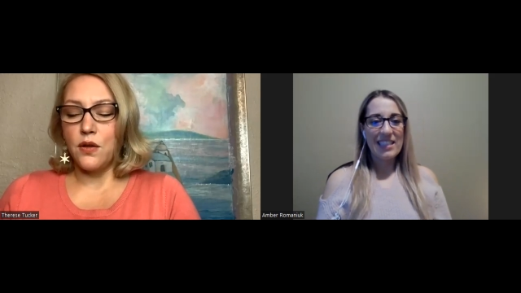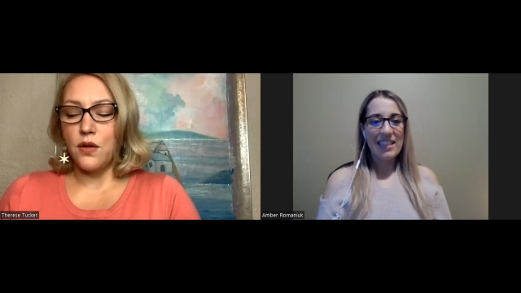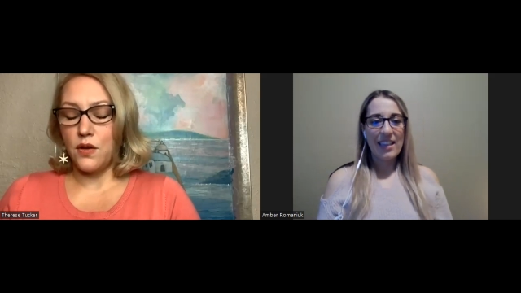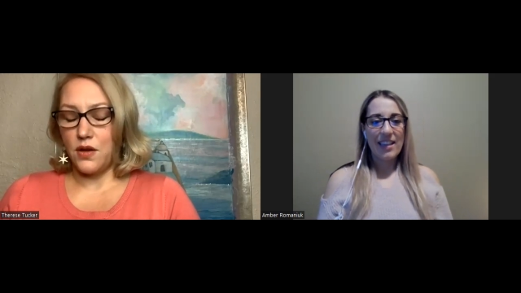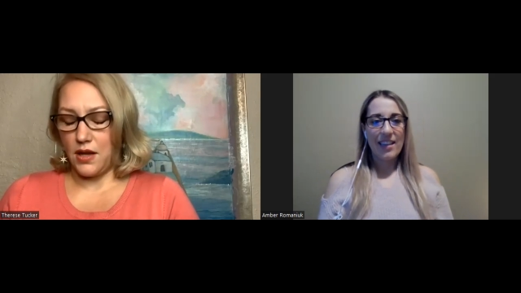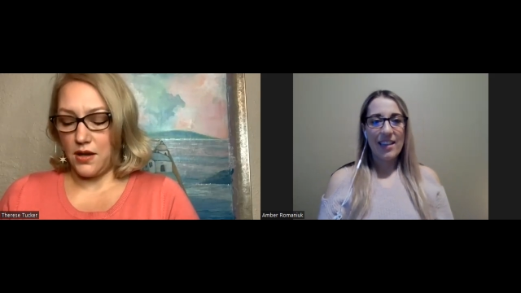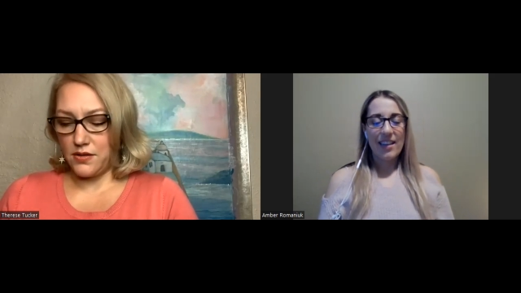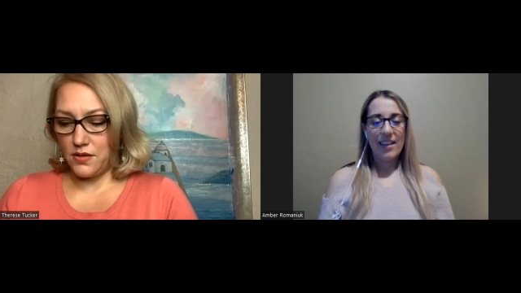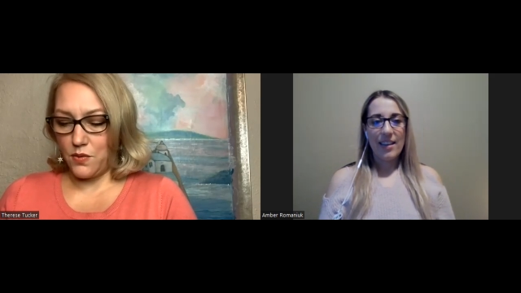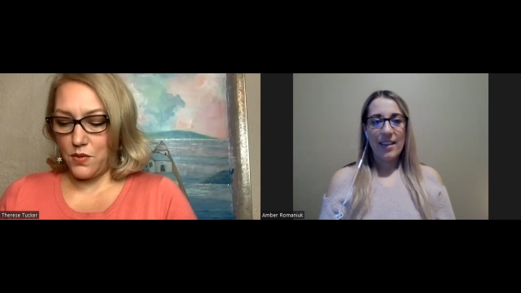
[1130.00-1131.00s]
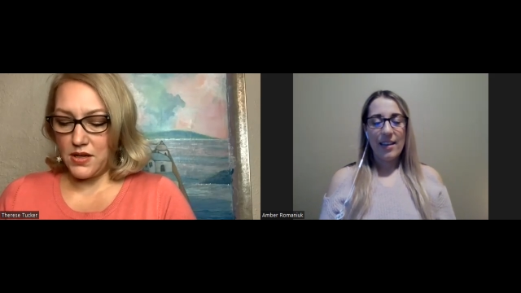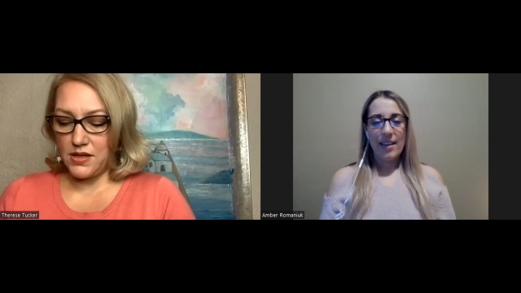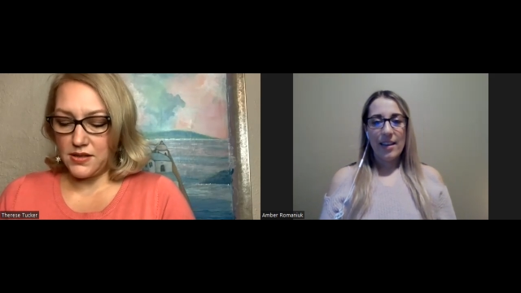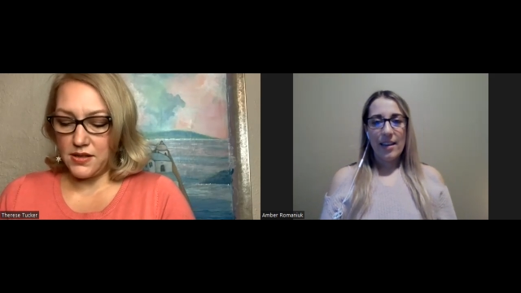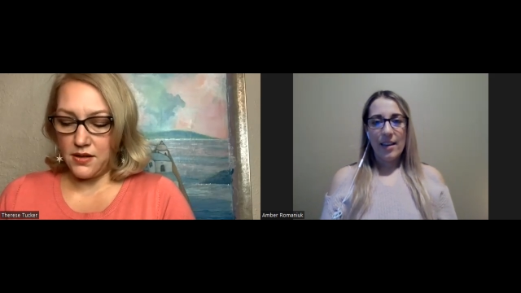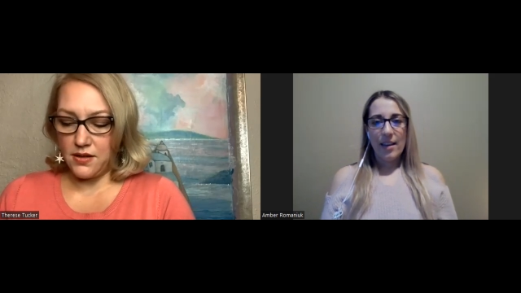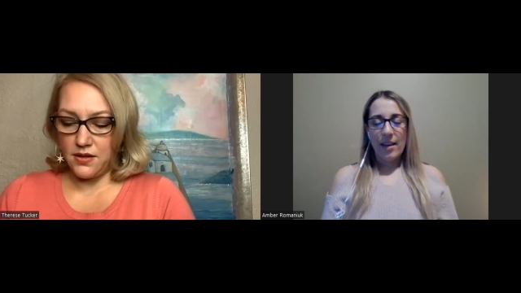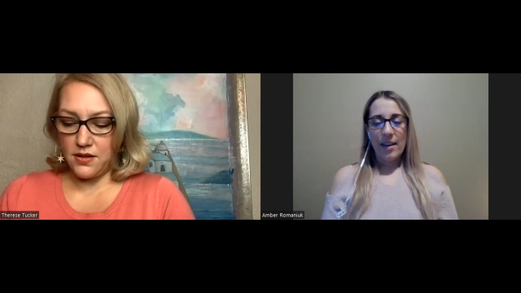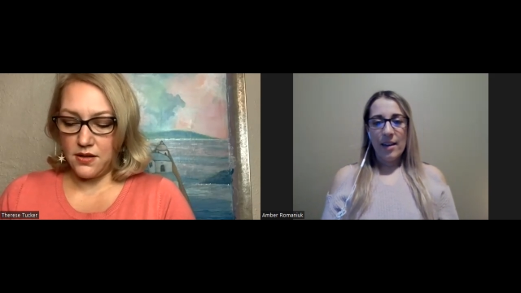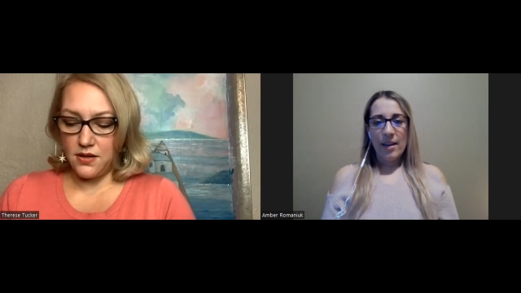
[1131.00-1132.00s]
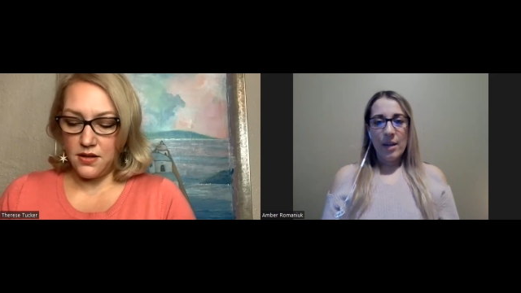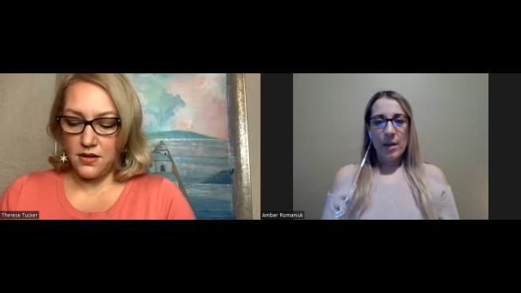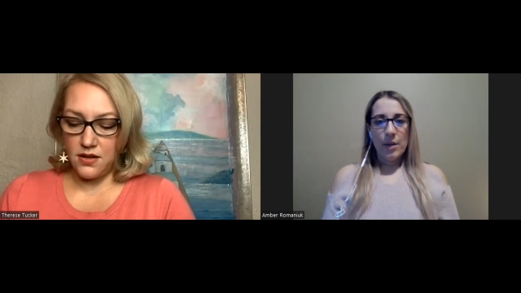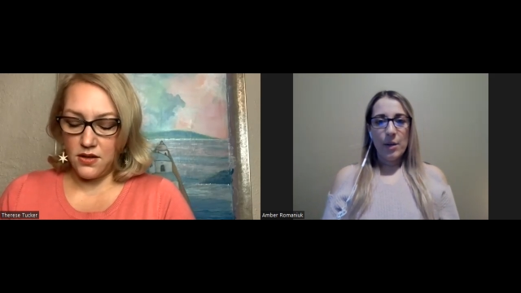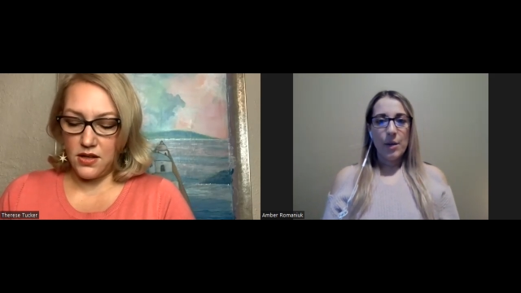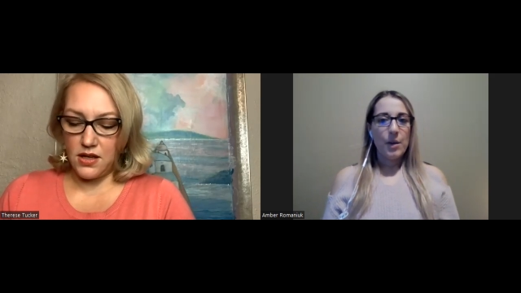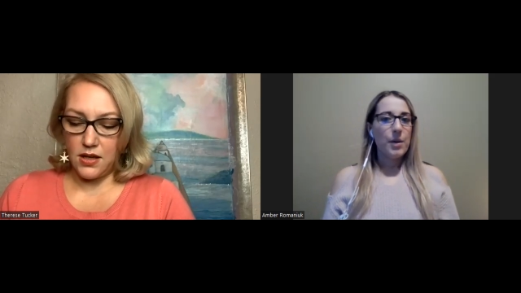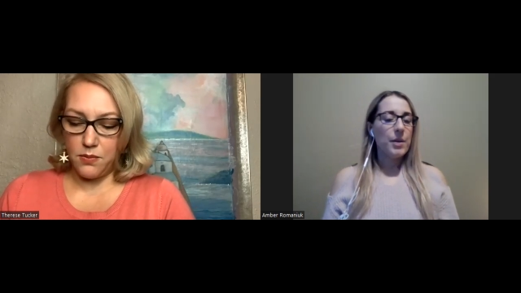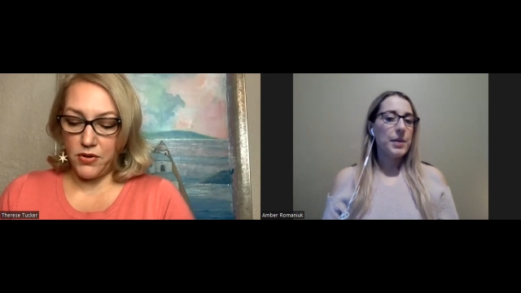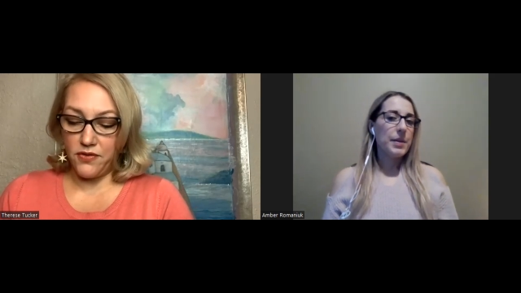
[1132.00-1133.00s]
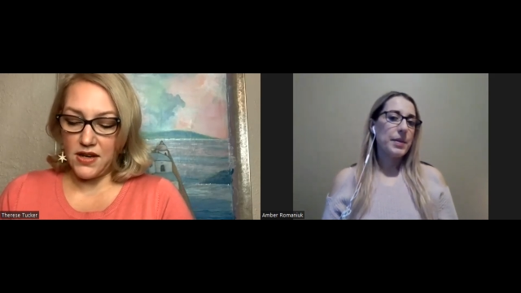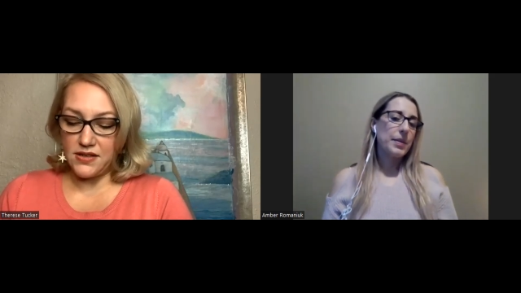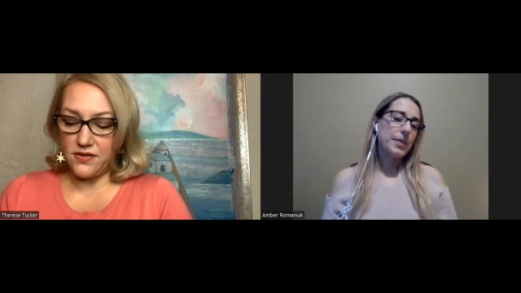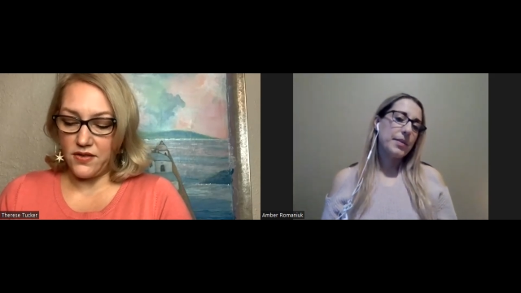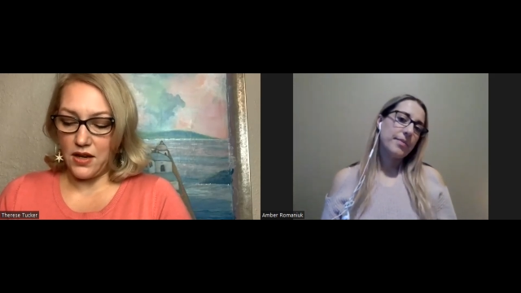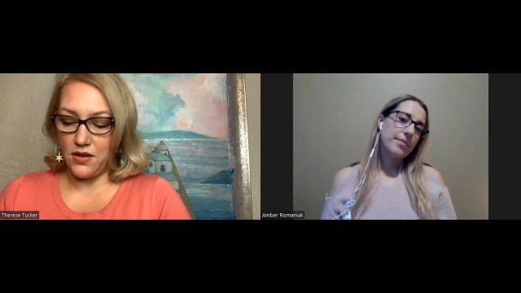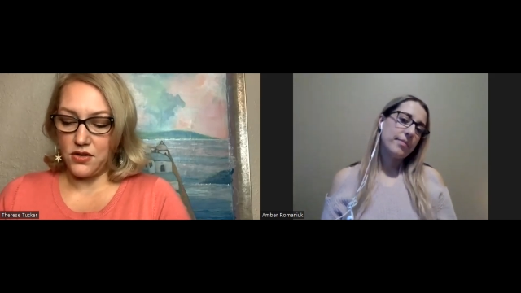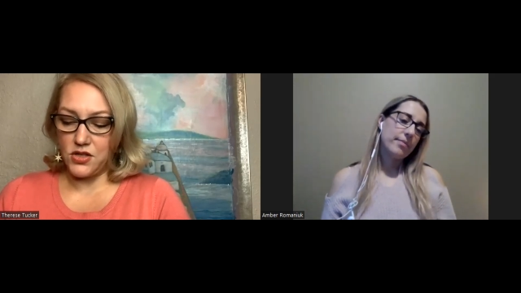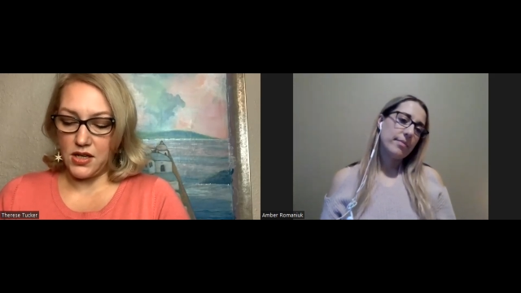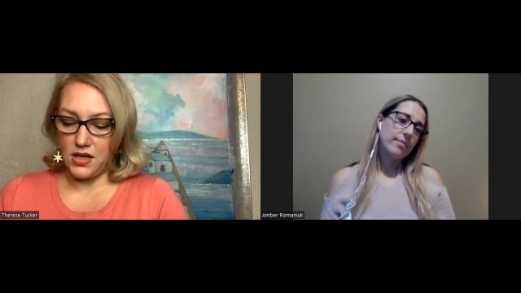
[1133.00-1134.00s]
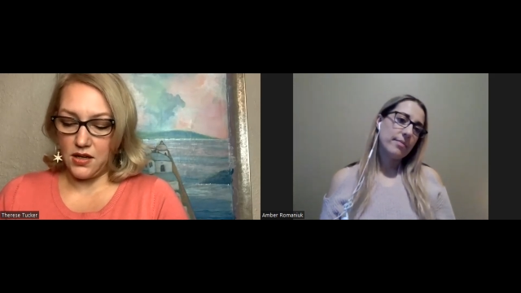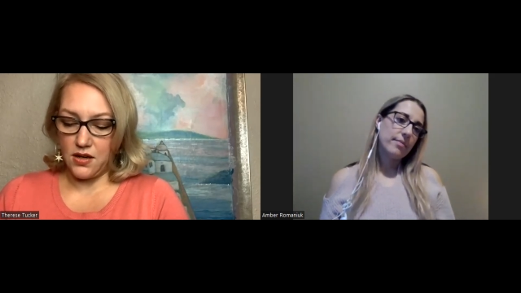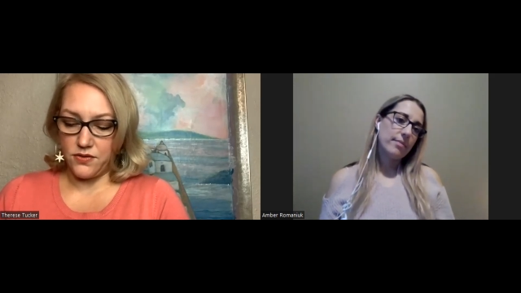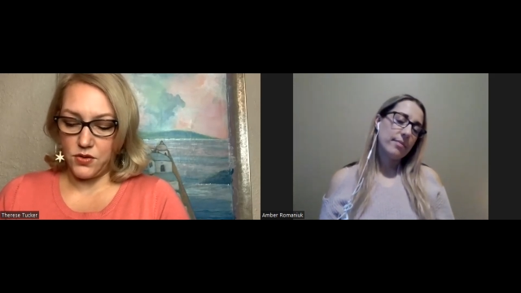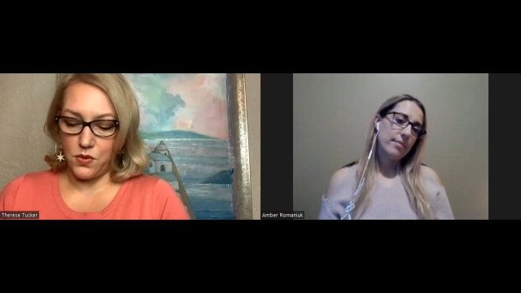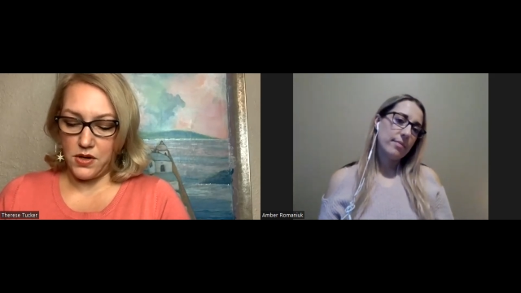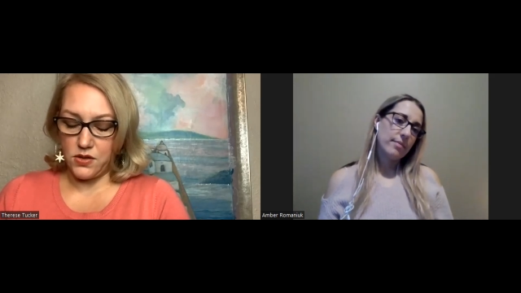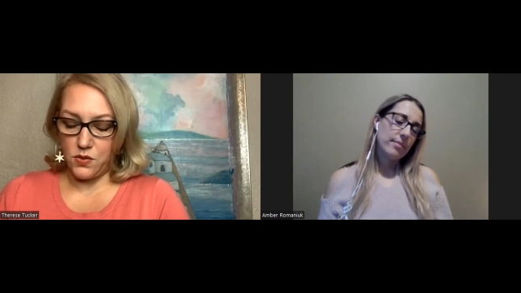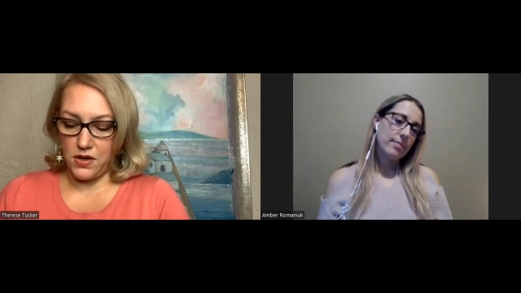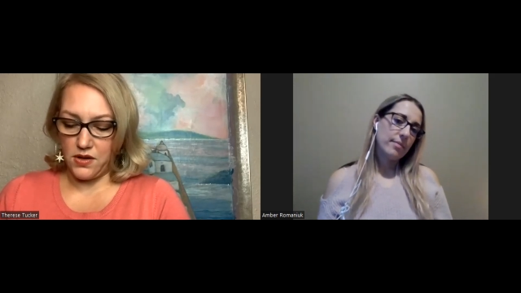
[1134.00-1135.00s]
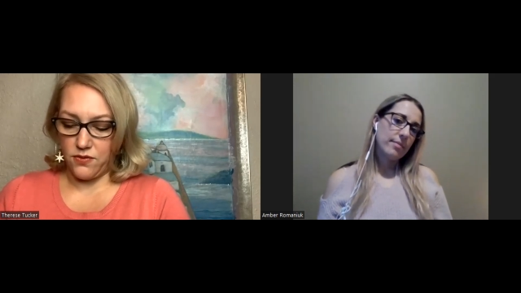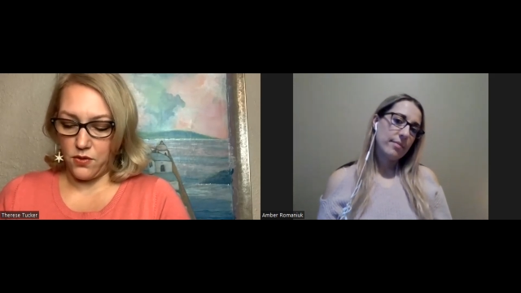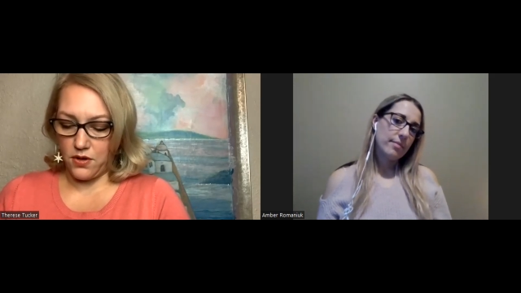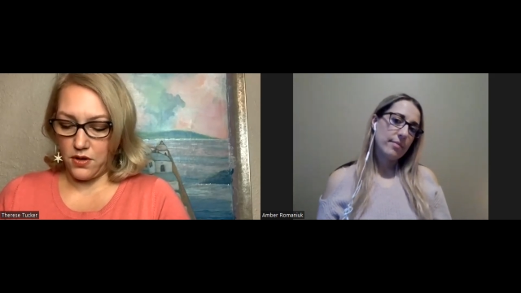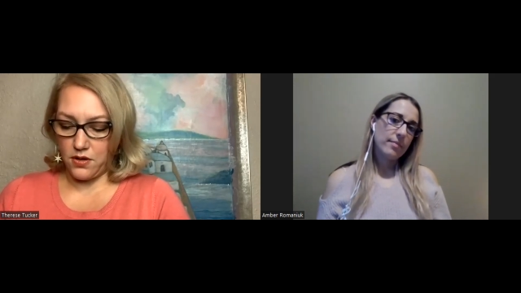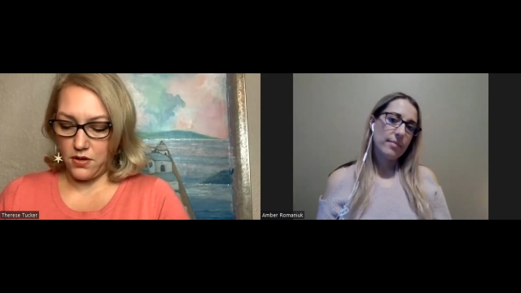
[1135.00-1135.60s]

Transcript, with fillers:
Speaker 1: Okay. So, what is the pervasive energy of 2024?